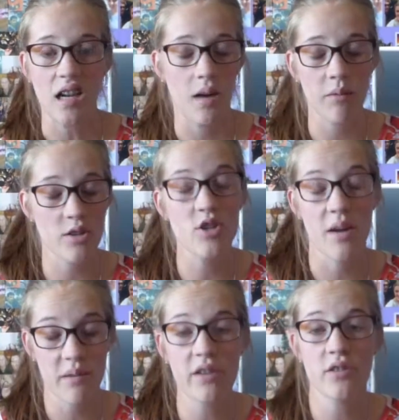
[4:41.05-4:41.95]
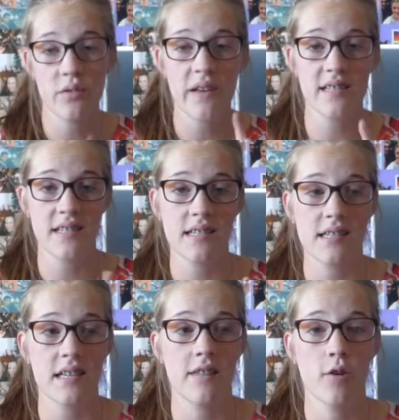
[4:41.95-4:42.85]
I'm gonna try better in
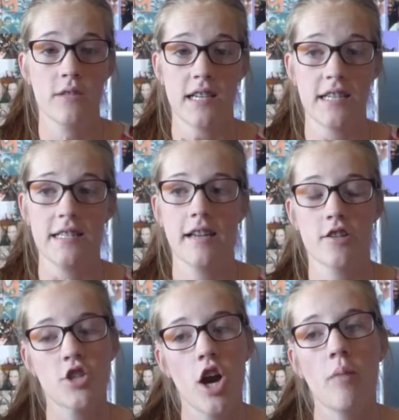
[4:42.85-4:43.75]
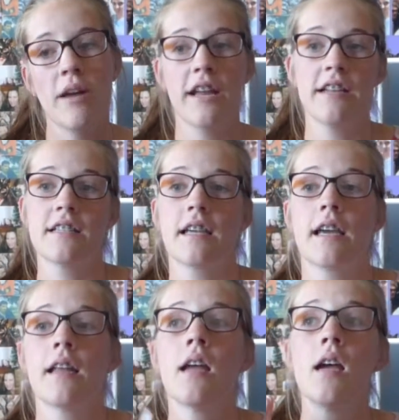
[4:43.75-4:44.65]
2016 though, because I need to get a job and I need to
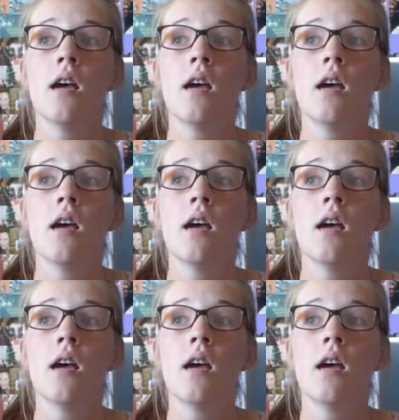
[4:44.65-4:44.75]
get